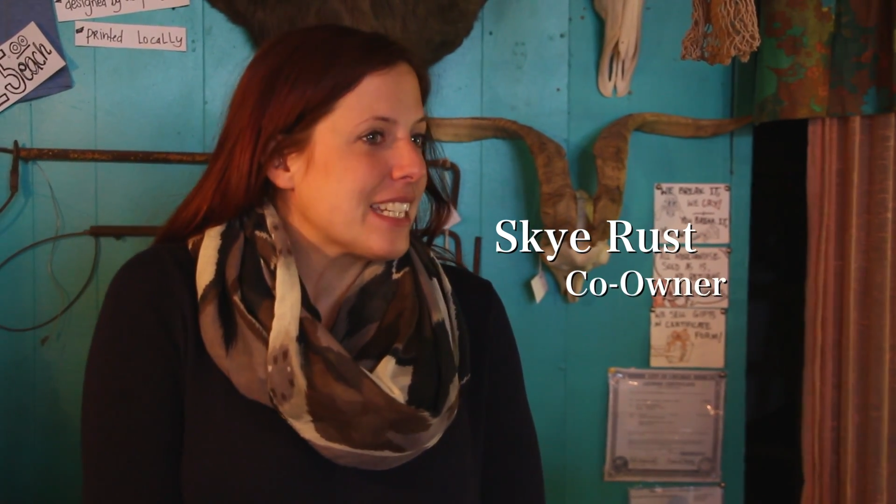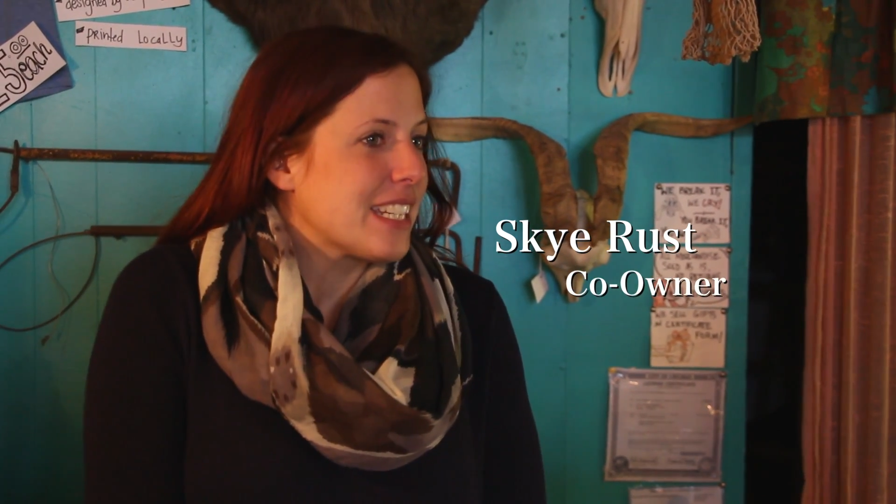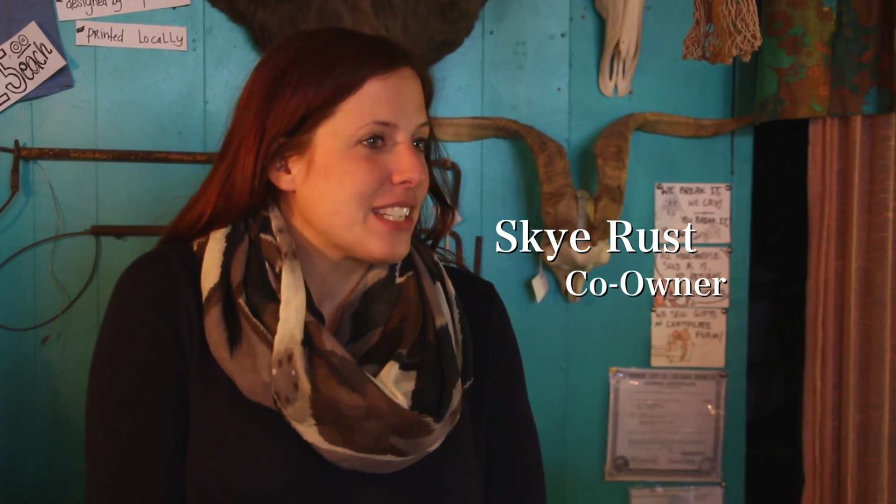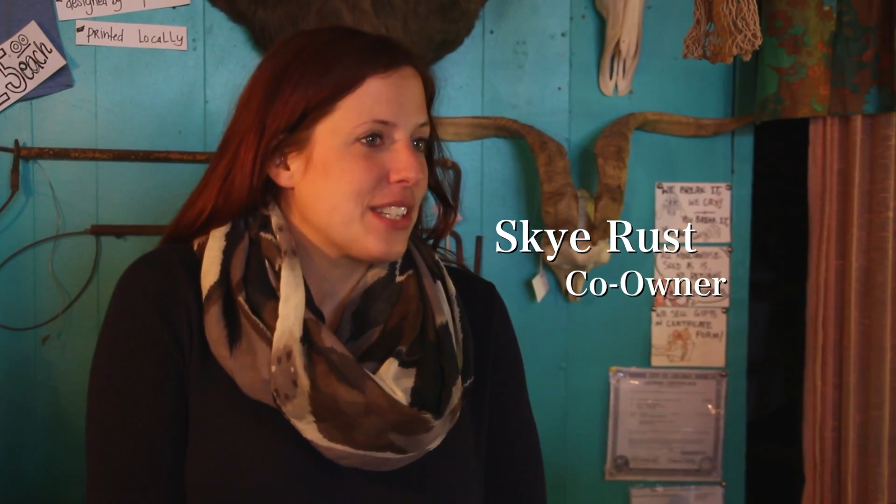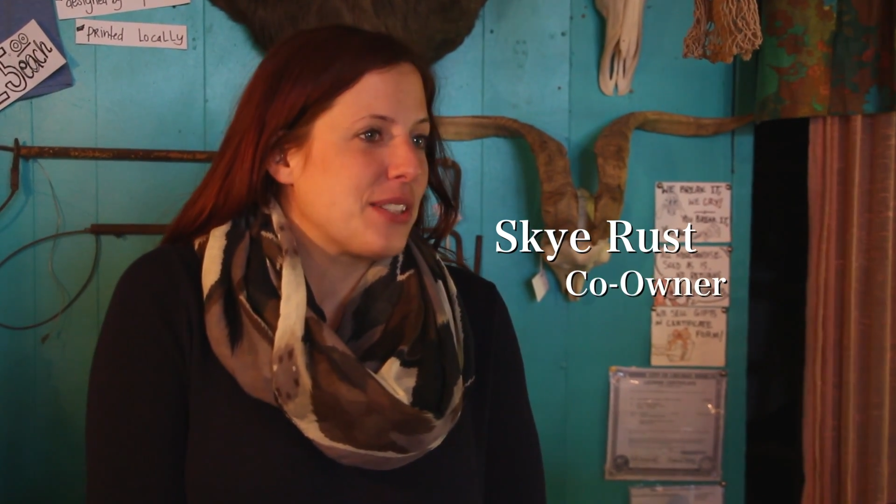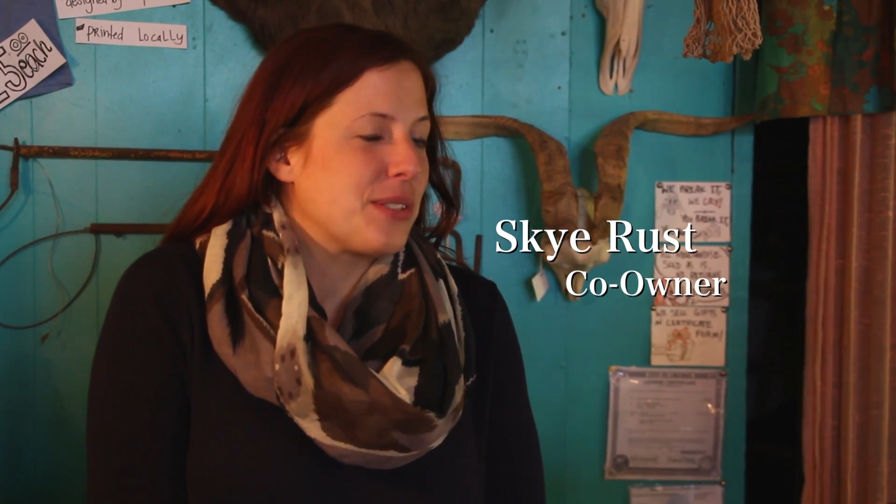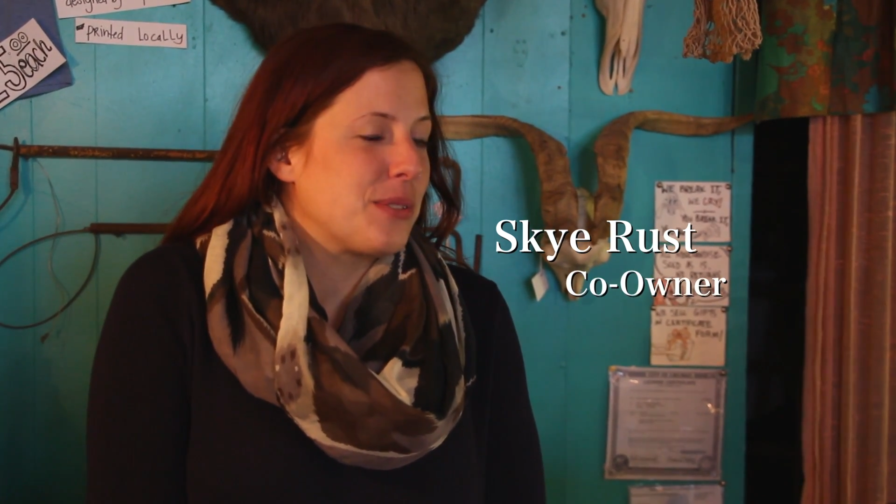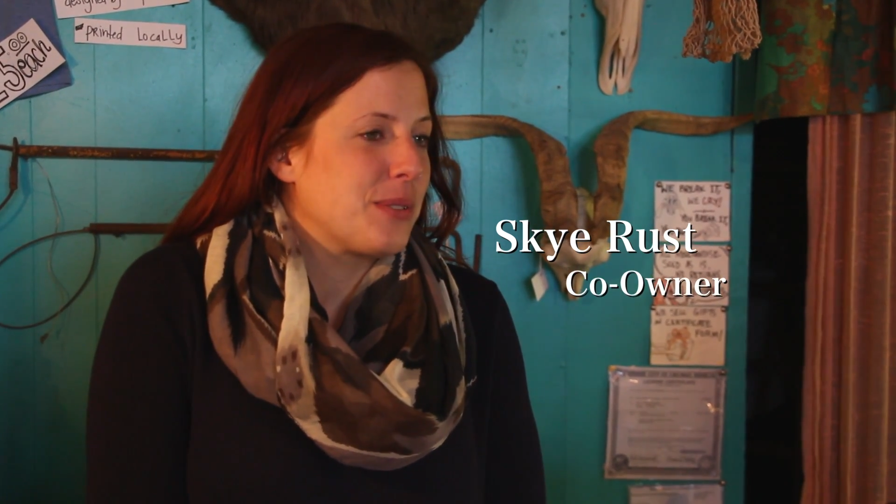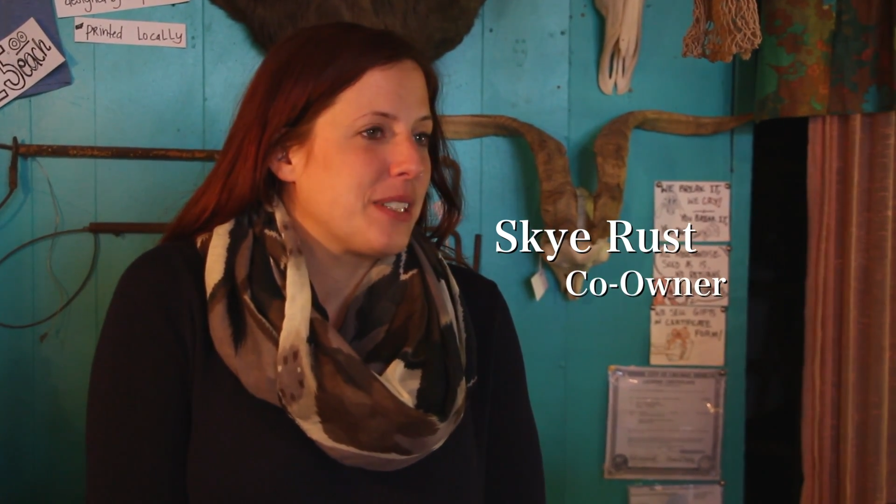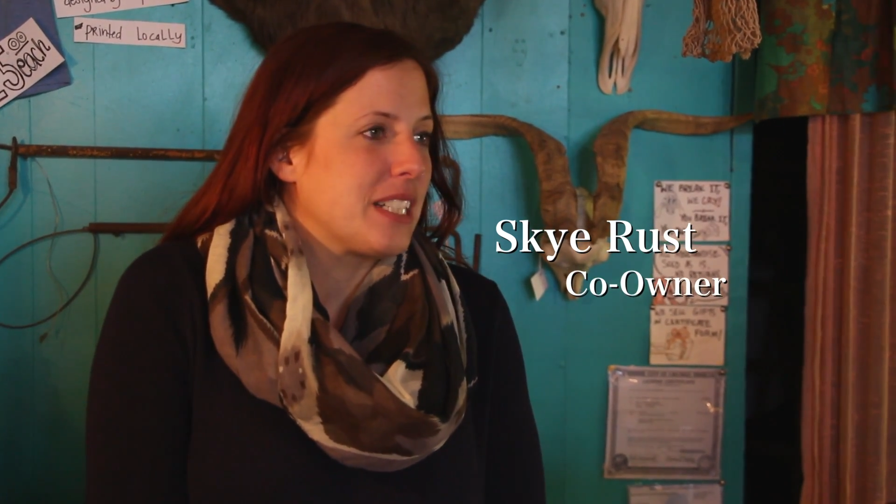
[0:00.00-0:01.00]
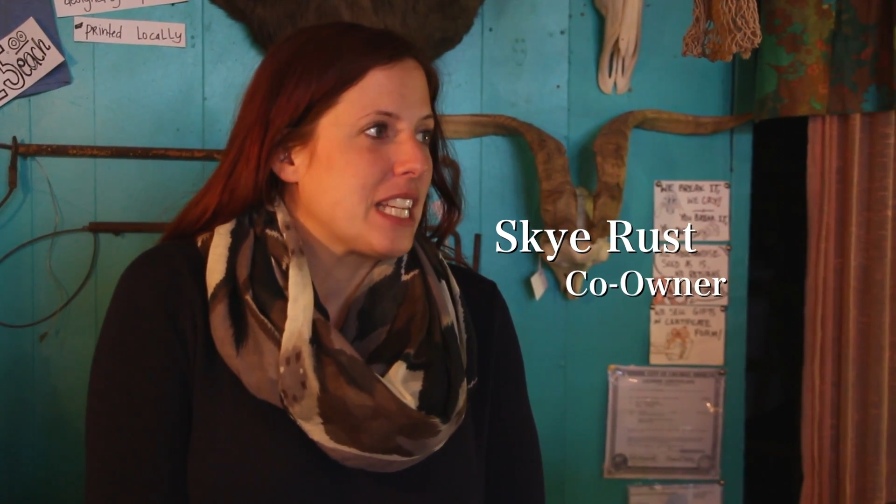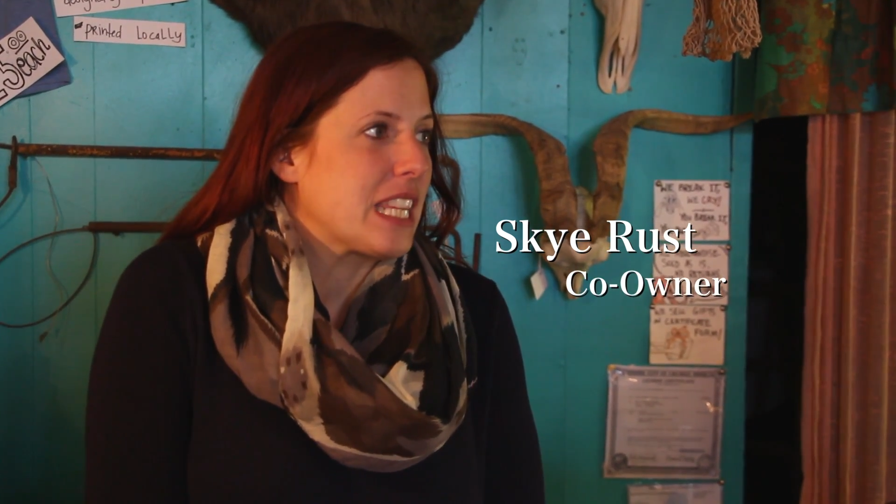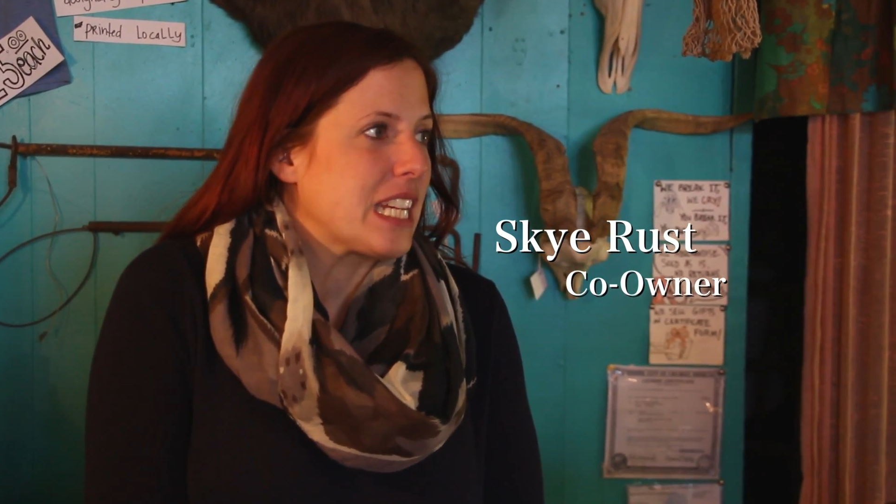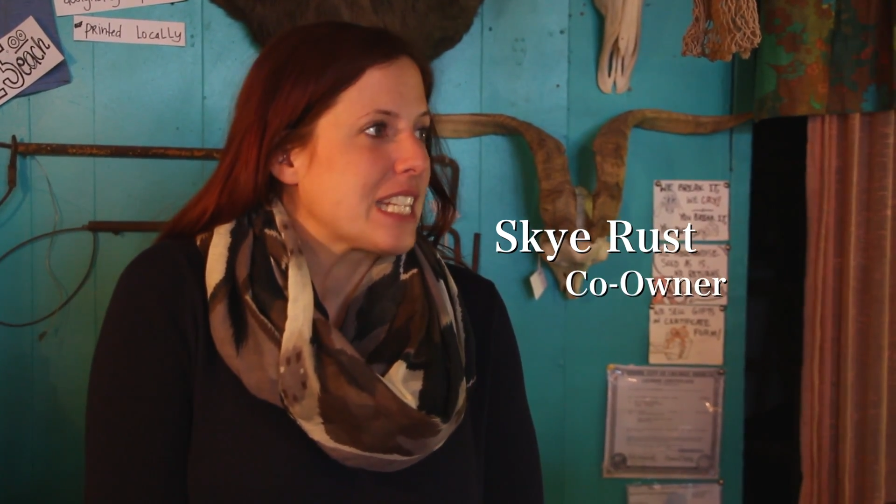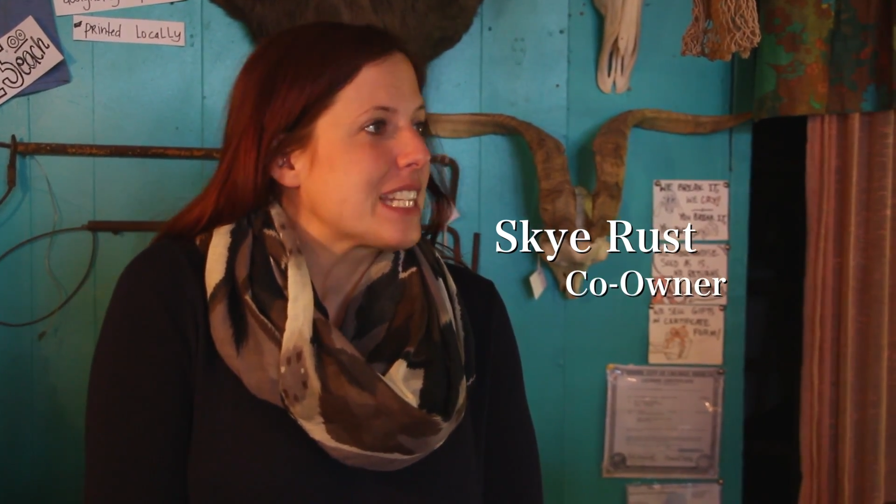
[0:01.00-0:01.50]
so
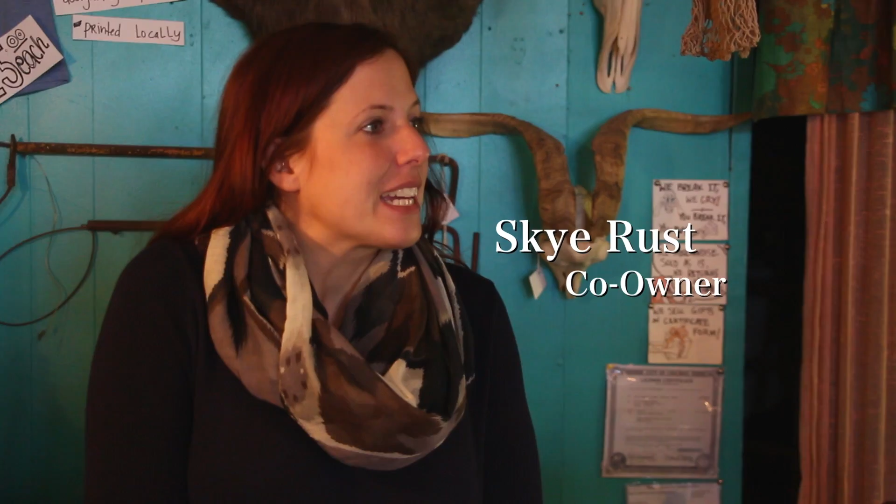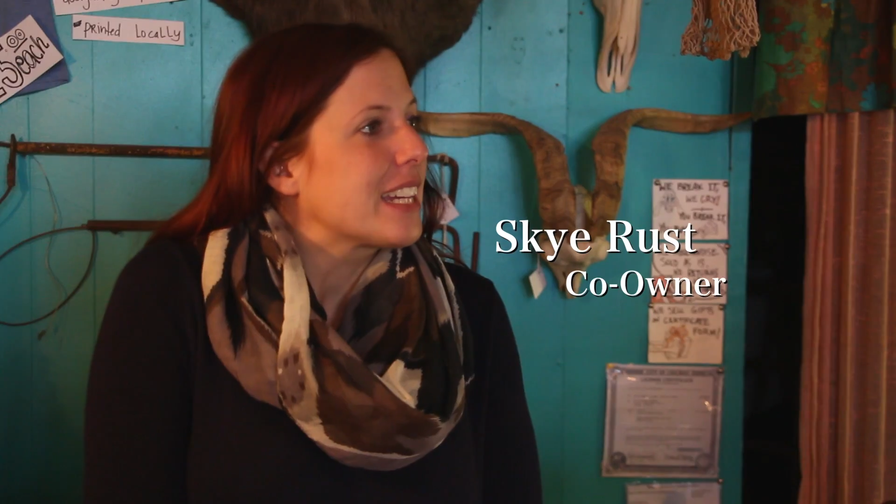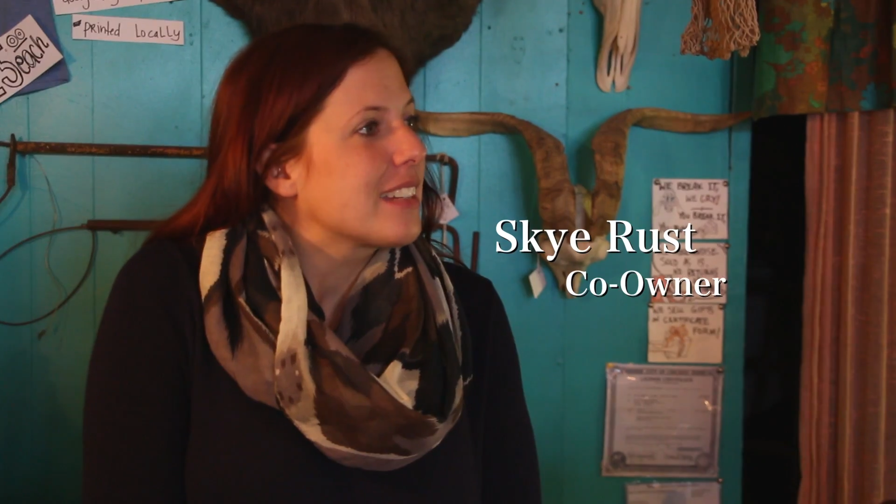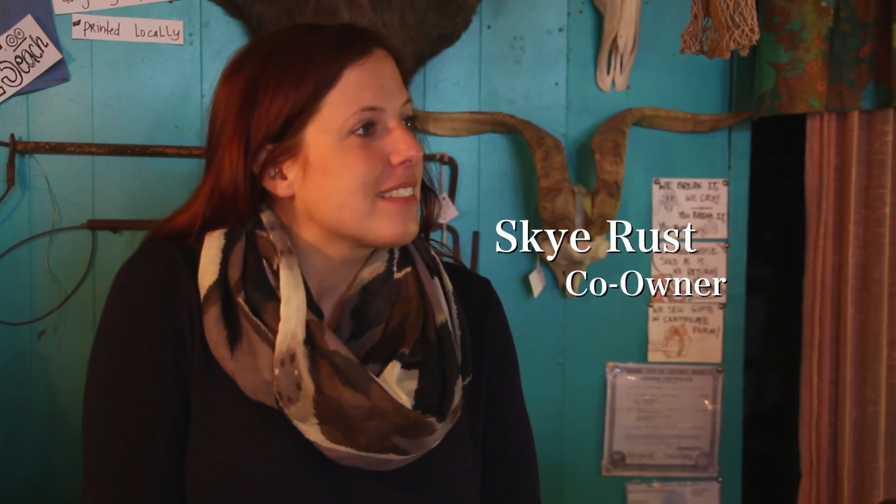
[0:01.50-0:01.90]
things like